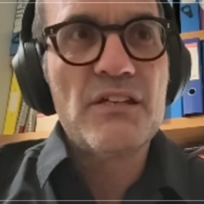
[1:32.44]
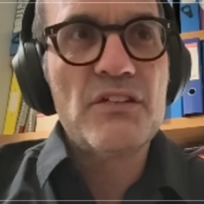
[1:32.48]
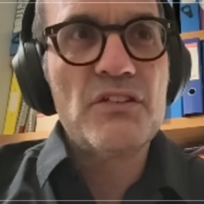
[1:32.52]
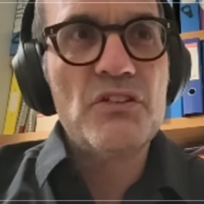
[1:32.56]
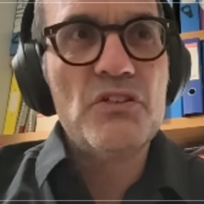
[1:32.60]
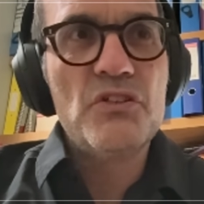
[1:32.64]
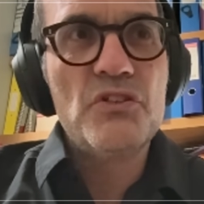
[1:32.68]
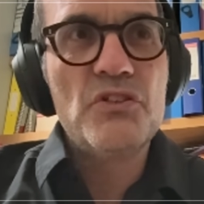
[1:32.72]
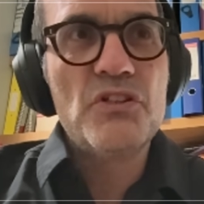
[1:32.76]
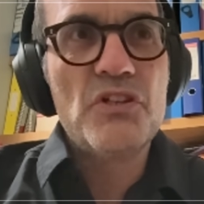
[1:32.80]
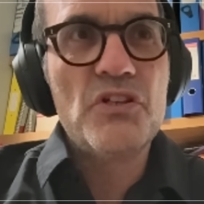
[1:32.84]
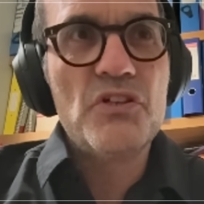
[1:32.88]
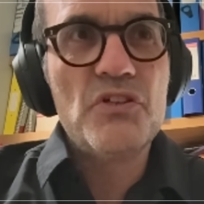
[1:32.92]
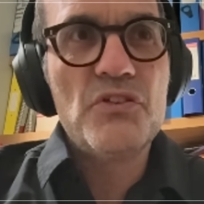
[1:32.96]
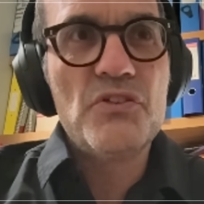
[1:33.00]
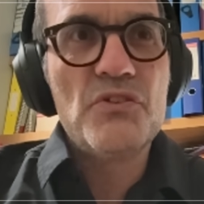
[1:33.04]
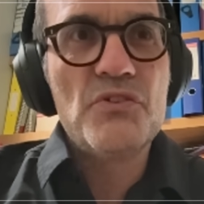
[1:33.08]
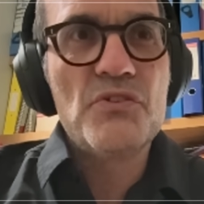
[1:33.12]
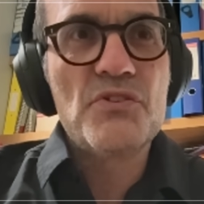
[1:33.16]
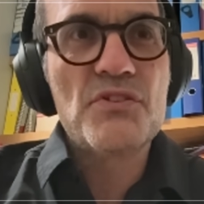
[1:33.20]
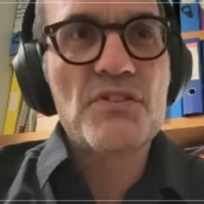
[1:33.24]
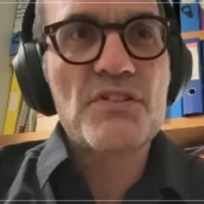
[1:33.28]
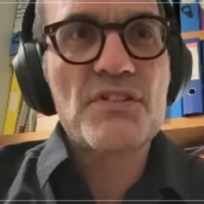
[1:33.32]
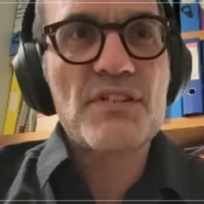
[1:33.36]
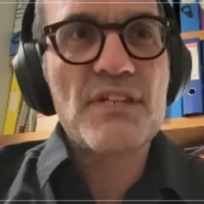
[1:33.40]
you
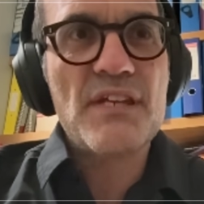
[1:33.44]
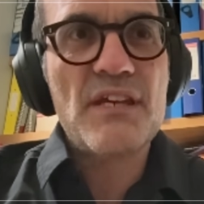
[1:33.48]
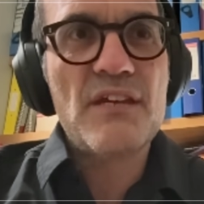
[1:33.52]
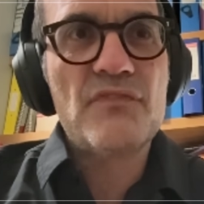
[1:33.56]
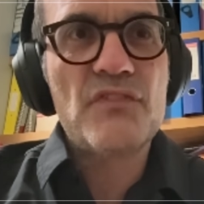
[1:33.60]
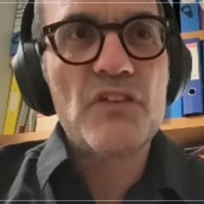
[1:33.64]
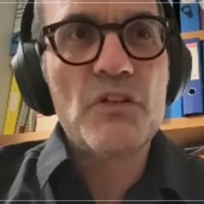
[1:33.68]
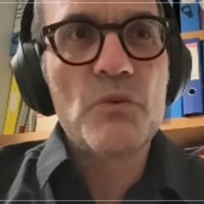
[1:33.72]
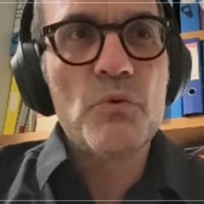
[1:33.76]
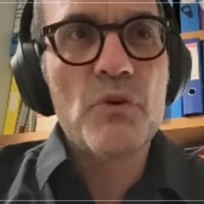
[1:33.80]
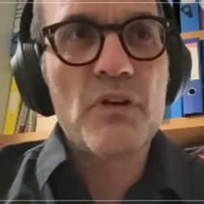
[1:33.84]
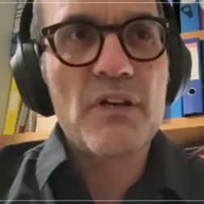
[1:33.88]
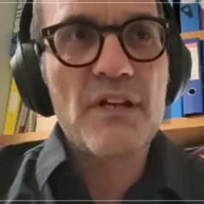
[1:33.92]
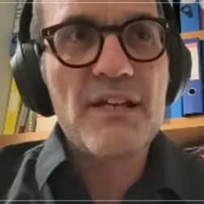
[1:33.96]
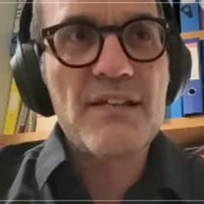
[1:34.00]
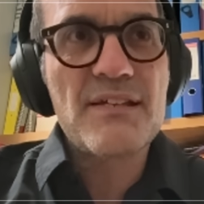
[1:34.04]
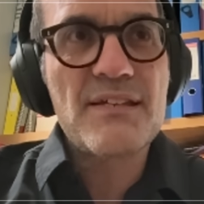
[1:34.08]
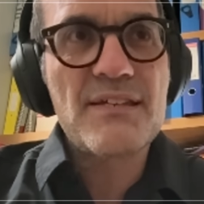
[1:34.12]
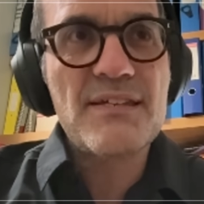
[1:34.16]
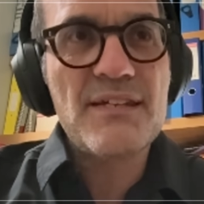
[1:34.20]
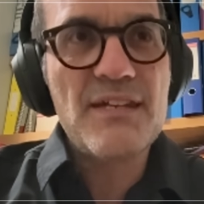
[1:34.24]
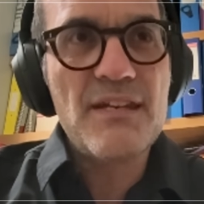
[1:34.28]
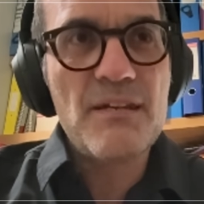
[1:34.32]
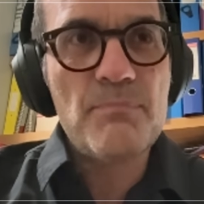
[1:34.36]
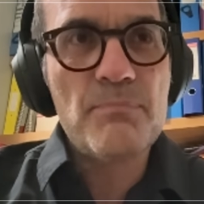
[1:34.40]
use if you want a
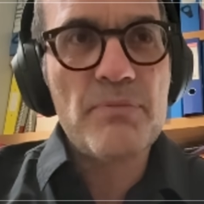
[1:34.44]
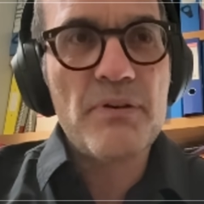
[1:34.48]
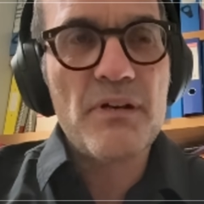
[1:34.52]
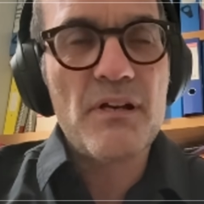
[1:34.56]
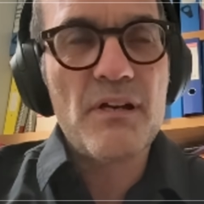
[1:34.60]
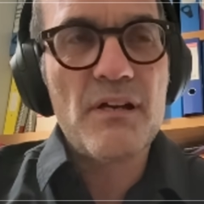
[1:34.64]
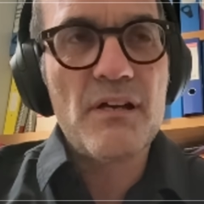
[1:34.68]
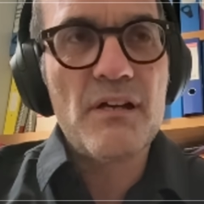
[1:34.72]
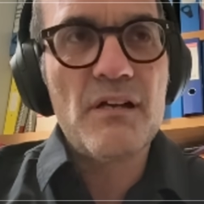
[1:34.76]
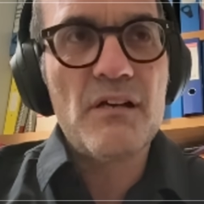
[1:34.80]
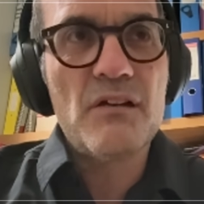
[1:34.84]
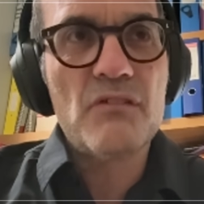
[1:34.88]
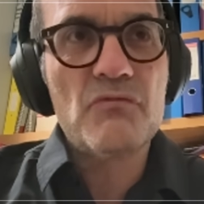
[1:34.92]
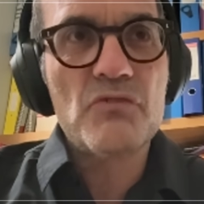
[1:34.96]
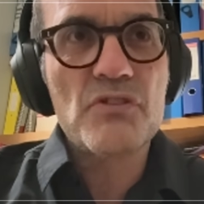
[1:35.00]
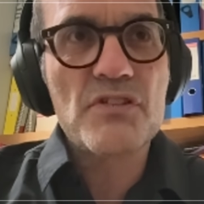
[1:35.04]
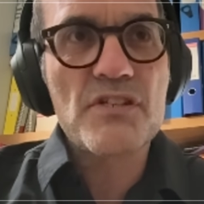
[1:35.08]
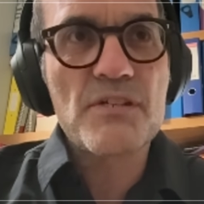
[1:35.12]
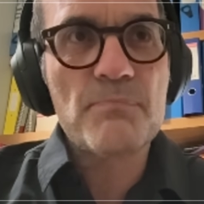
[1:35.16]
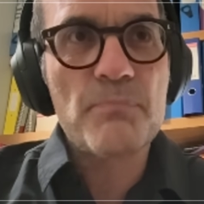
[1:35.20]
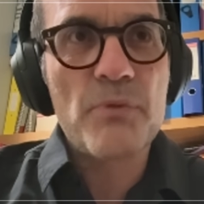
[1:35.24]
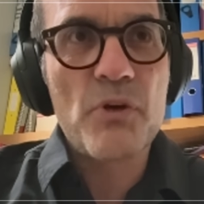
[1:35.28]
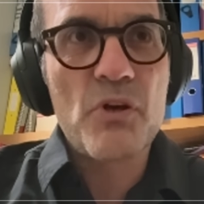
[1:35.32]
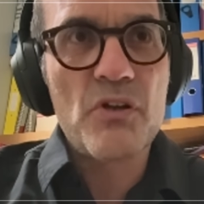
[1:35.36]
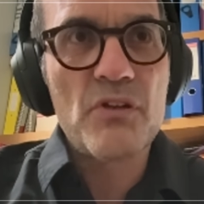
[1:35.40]
deeper
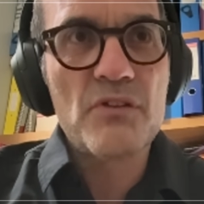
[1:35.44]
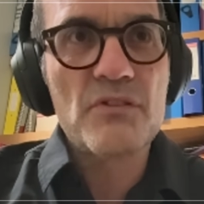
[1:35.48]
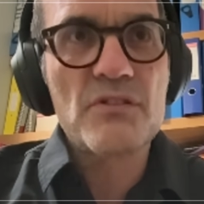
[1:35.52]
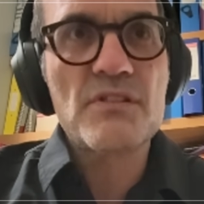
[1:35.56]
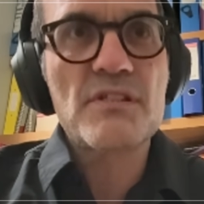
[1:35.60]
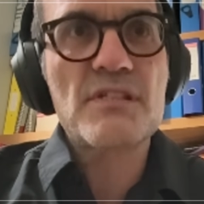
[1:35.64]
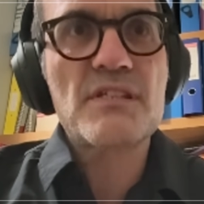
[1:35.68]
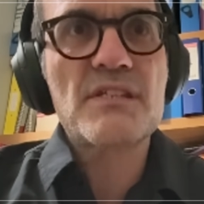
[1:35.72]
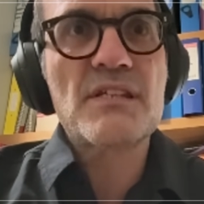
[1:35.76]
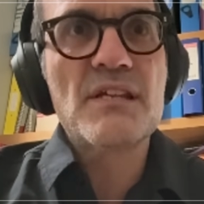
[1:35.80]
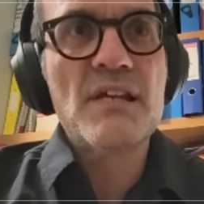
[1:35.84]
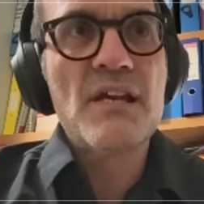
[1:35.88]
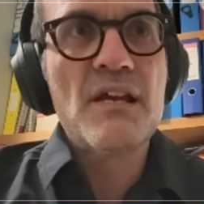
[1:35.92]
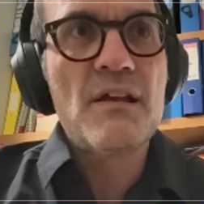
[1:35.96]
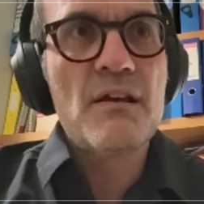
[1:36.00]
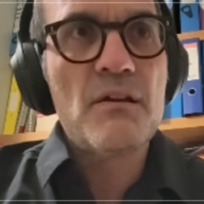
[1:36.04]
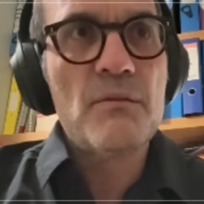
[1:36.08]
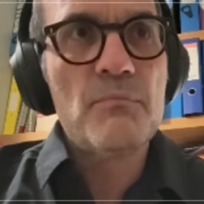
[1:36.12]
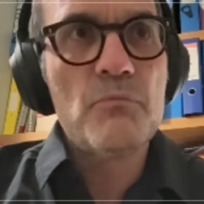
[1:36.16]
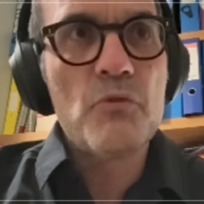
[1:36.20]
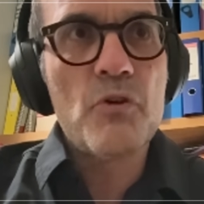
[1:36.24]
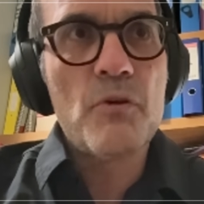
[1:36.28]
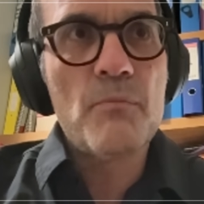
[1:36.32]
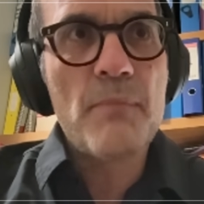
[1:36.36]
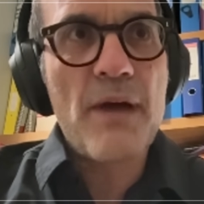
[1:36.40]
response,
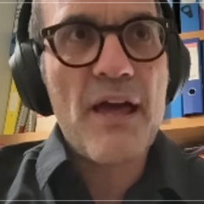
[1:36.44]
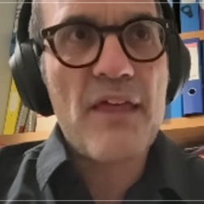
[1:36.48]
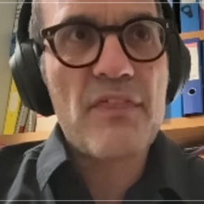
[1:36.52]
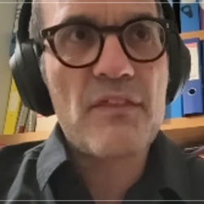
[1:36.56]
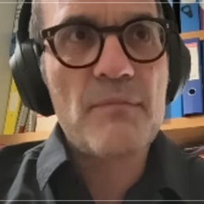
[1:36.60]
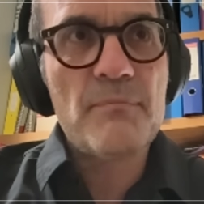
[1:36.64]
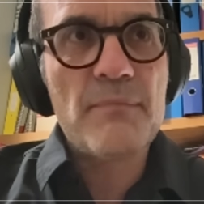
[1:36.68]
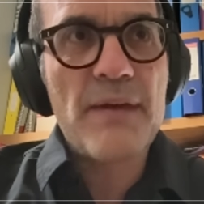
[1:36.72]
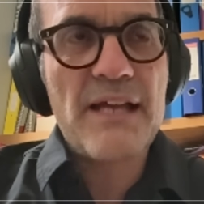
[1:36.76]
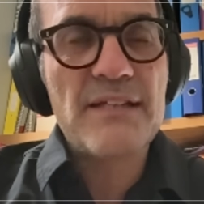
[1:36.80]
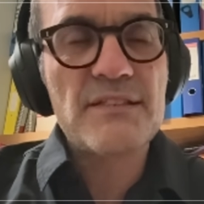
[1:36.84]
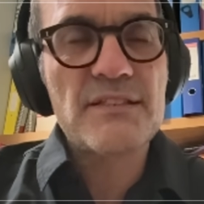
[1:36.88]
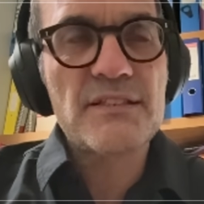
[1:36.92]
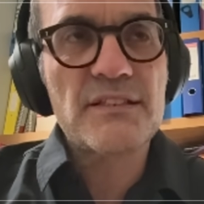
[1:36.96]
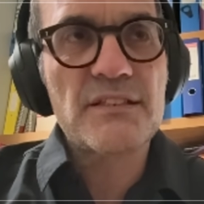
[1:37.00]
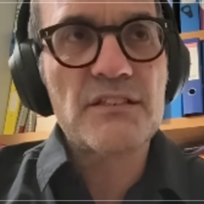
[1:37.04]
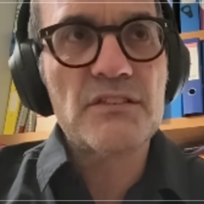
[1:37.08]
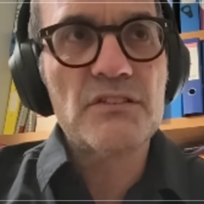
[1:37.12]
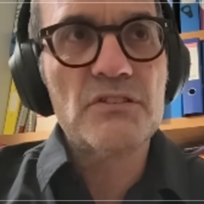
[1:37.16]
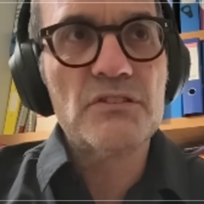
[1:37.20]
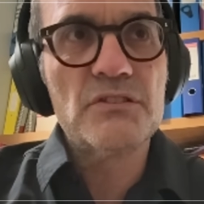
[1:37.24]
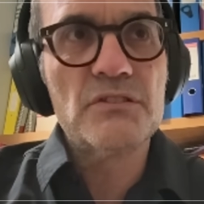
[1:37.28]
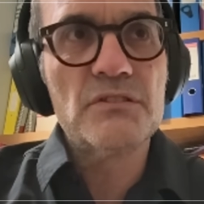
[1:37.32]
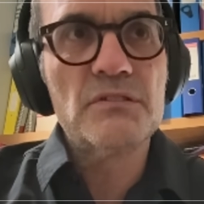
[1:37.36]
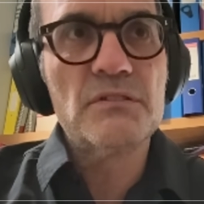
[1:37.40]
more
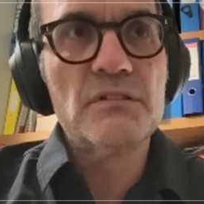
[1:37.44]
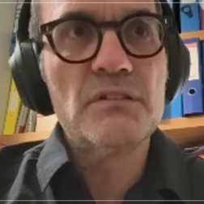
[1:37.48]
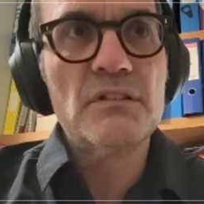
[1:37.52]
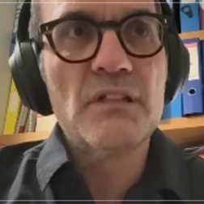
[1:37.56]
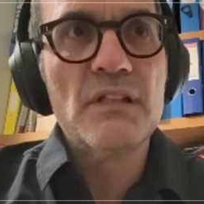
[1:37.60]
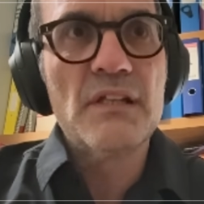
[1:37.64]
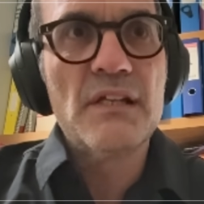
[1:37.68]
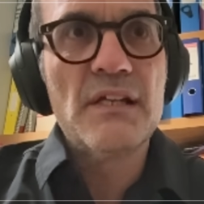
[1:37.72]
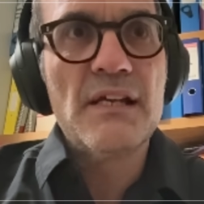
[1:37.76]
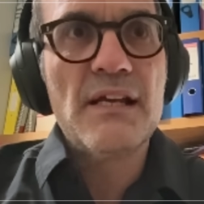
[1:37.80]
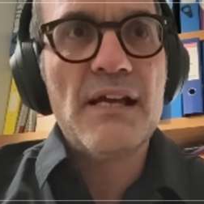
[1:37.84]
mathematical,